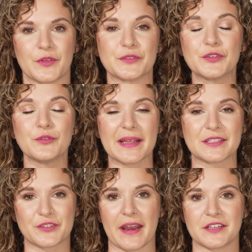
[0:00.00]
There's two
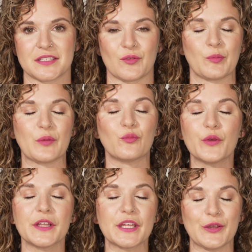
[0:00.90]
main strategies that will be
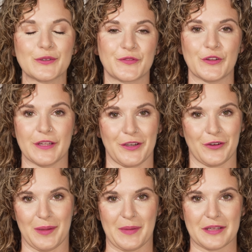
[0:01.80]
really useful in
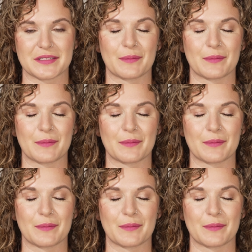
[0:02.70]
your emails.